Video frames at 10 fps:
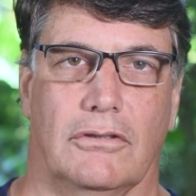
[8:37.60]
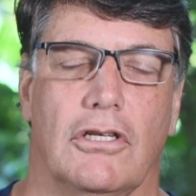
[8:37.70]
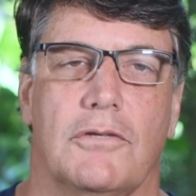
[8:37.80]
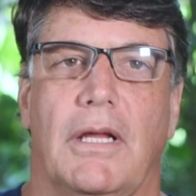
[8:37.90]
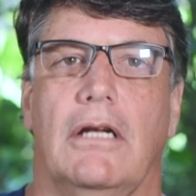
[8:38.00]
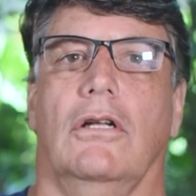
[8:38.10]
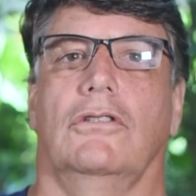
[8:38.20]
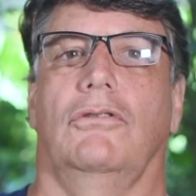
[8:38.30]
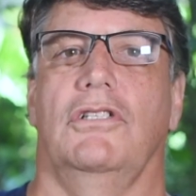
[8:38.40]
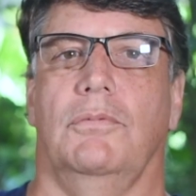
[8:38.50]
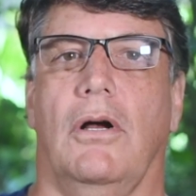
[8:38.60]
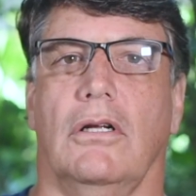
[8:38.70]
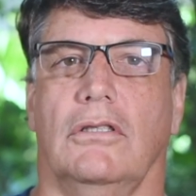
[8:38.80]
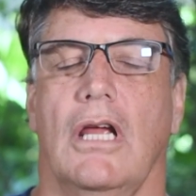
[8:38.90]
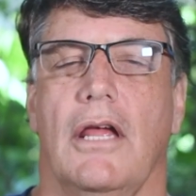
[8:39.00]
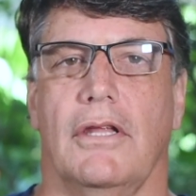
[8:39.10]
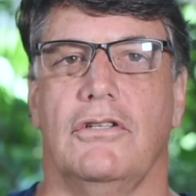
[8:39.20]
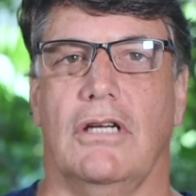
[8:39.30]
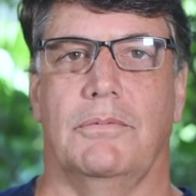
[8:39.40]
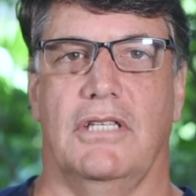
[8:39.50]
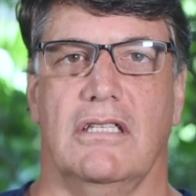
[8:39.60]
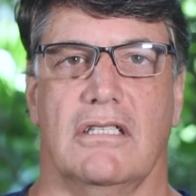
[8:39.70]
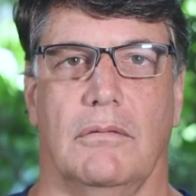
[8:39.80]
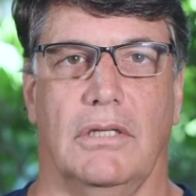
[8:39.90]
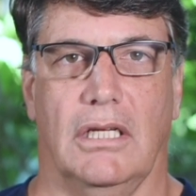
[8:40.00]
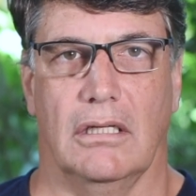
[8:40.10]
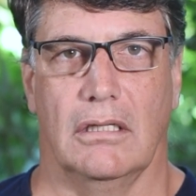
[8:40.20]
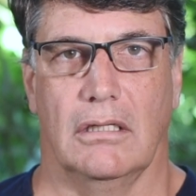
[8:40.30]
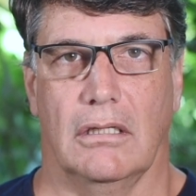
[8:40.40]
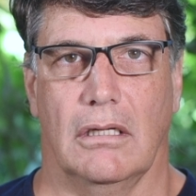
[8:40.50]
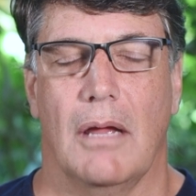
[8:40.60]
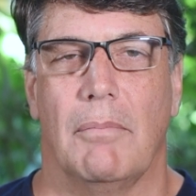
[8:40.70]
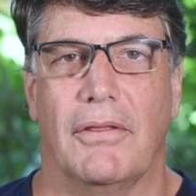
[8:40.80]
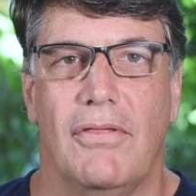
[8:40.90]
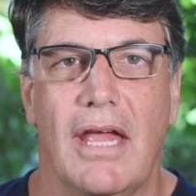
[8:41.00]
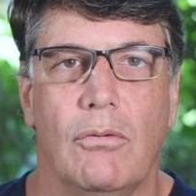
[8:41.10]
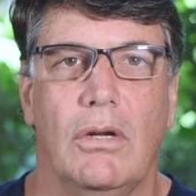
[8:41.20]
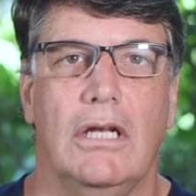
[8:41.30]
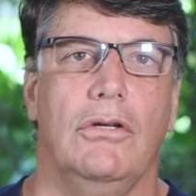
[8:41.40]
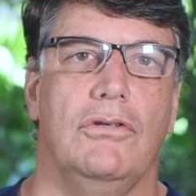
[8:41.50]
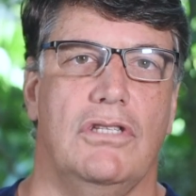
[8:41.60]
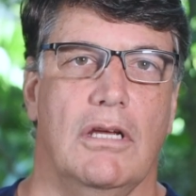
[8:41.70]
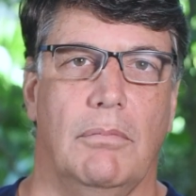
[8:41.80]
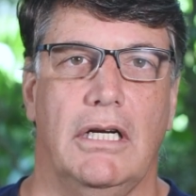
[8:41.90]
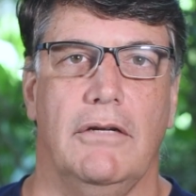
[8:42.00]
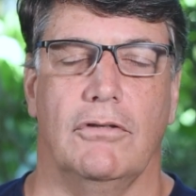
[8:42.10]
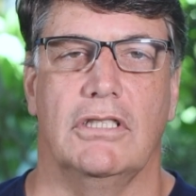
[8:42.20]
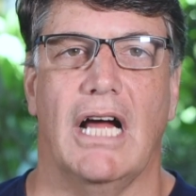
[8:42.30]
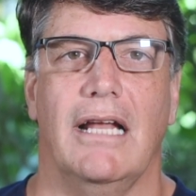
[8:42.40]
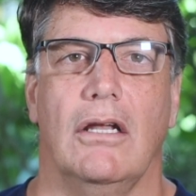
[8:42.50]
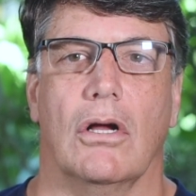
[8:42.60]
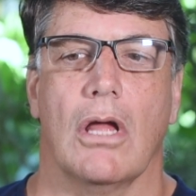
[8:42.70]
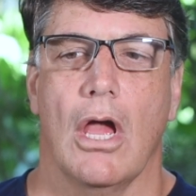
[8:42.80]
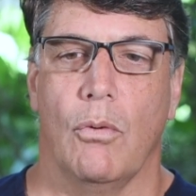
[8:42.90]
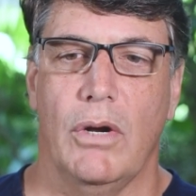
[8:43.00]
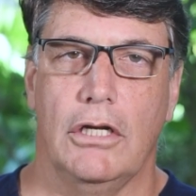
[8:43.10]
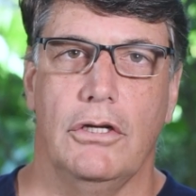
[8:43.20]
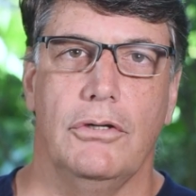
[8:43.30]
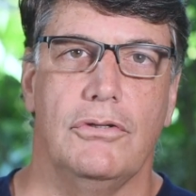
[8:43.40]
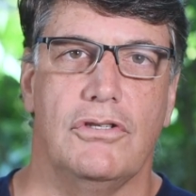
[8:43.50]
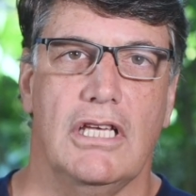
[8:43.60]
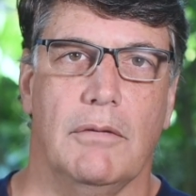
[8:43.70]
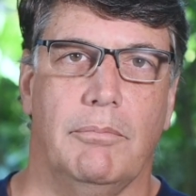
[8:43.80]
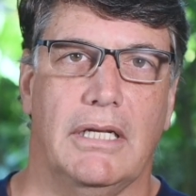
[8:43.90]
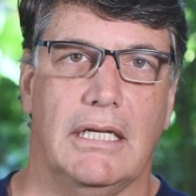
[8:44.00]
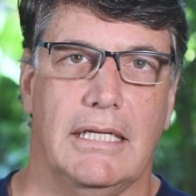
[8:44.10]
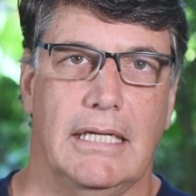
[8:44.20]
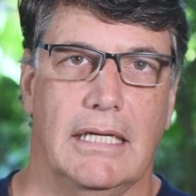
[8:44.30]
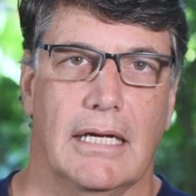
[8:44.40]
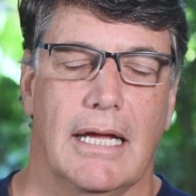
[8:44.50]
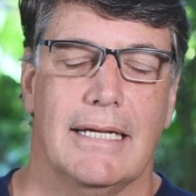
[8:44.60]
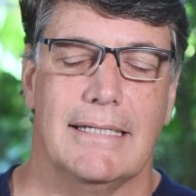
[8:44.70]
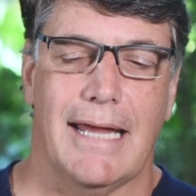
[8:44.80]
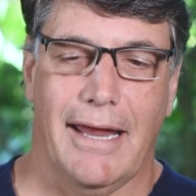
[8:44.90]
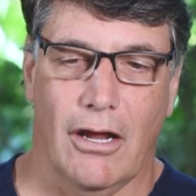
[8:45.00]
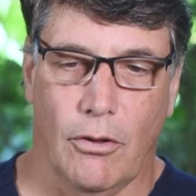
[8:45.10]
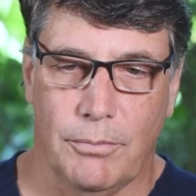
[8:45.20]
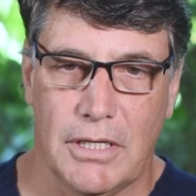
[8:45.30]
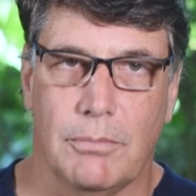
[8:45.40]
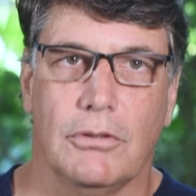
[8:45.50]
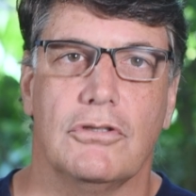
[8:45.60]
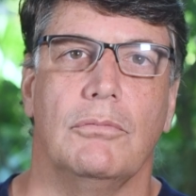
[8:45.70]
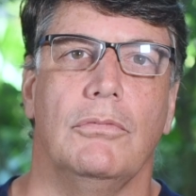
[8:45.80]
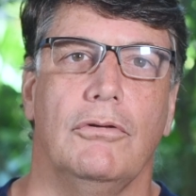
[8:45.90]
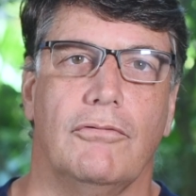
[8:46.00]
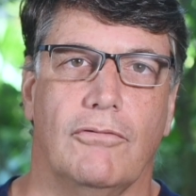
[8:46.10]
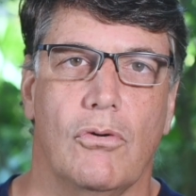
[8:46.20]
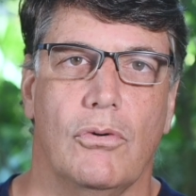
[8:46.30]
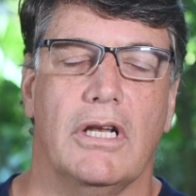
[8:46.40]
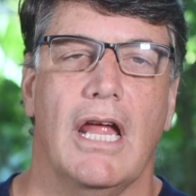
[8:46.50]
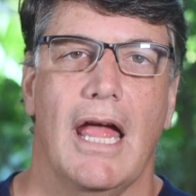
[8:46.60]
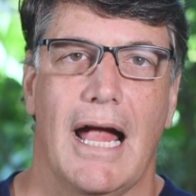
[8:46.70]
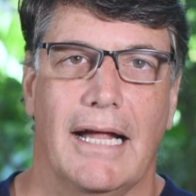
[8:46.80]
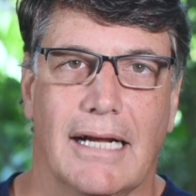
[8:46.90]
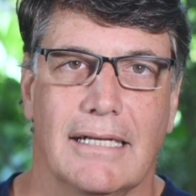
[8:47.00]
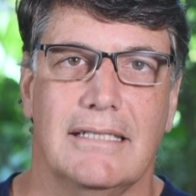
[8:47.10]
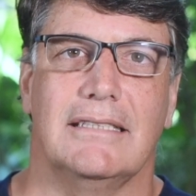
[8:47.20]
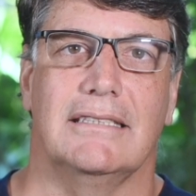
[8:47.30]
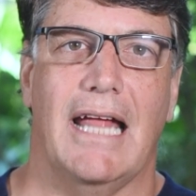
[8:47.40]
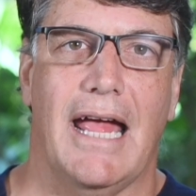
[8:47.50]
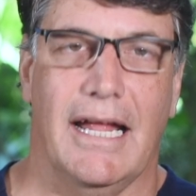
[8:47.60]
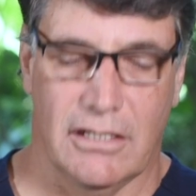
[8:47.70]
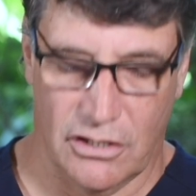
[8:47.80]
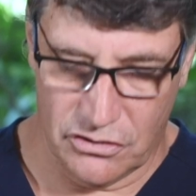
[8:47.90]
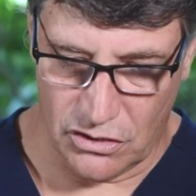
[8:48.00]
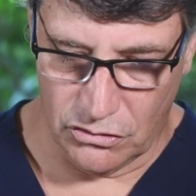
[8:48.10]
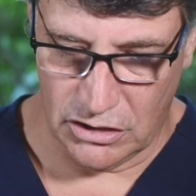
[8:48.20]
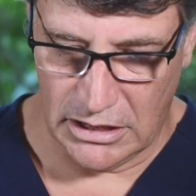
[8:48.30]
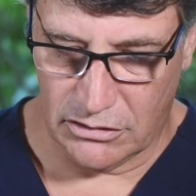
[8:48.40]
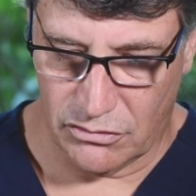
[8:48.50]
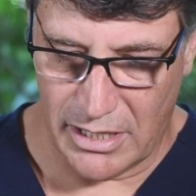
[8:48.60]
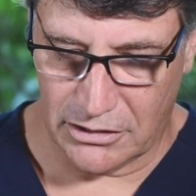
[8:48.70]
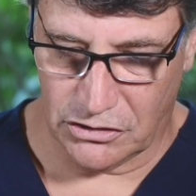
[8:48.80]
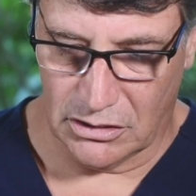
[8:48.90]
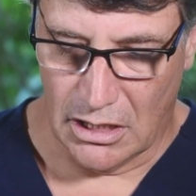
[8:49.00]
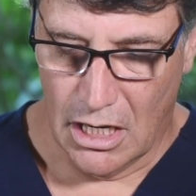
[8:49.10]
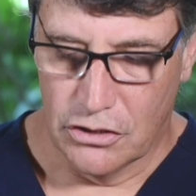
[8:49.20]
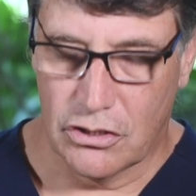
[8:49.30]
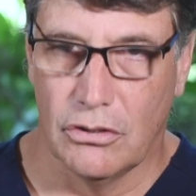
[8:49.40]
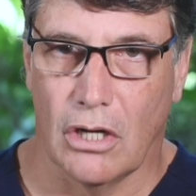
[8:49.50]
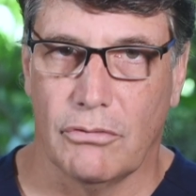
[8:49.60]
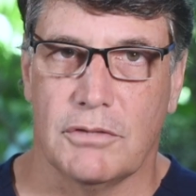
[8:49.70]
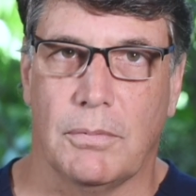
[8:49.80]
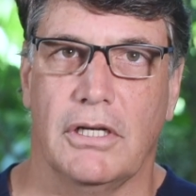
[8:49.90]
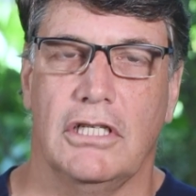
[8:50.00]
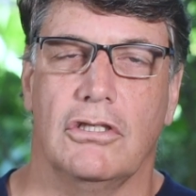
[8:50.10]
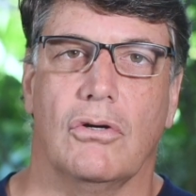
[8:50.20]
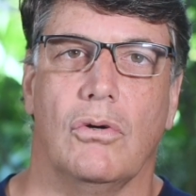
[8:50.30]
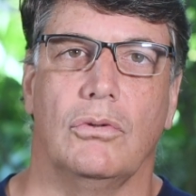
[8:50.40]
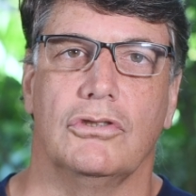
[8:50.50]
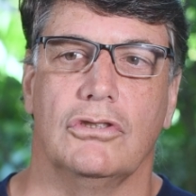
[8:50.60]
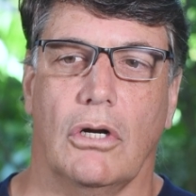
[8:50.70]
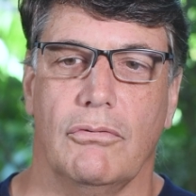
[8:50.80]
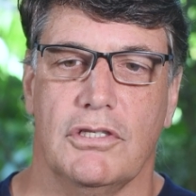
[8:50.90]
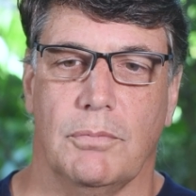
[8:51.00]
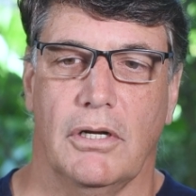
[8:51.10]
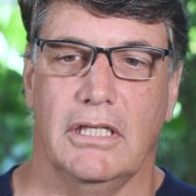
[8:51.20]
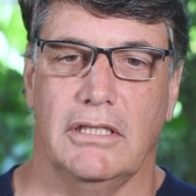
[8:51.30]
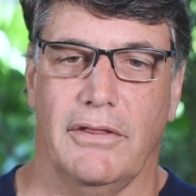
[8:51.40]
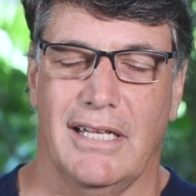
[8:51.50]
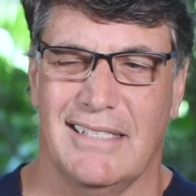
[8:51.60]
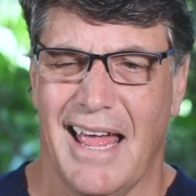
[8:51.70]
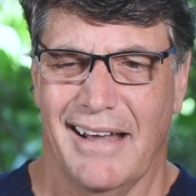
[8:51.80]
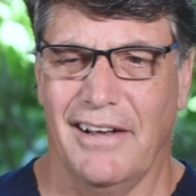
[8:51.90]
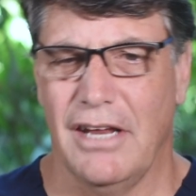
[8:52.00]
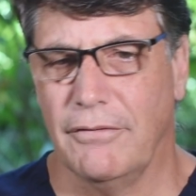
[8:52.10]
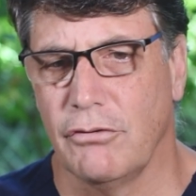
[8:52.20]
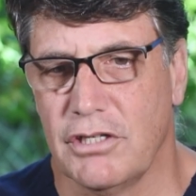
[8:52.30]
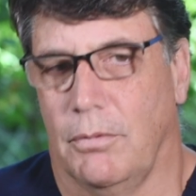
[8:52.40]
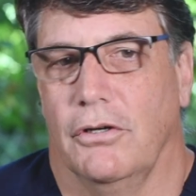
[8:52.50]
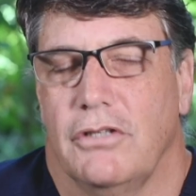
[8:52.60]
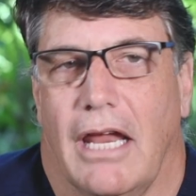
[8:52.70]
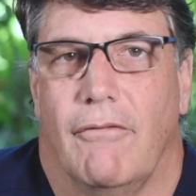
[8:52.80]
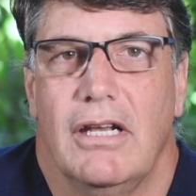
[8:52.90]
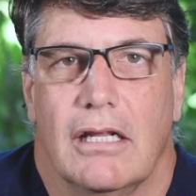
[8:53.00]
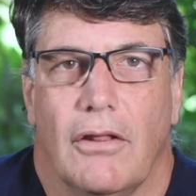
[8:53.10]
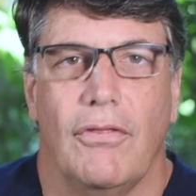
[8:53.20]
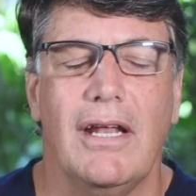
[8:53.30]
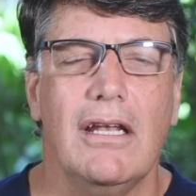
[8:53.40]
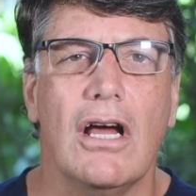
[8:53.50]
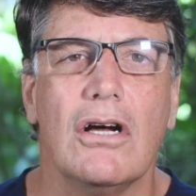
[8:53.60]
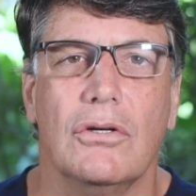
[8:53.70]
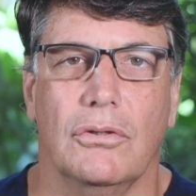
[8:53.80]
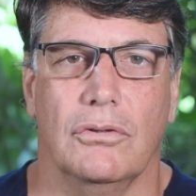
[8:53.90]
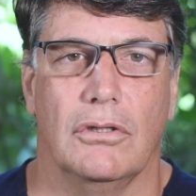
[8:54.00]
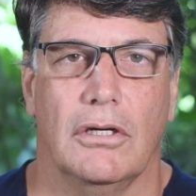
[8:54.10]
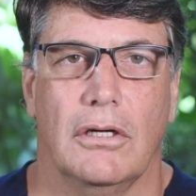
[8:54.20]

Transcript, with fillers: So it's better not to respond than to upset somebody. But then we lose the ability for dialogue. We lose the ability to help people to move forward and understand social interaction. So, not responding to calls, not responding to things. Now, do you have to respond to every little thing? No.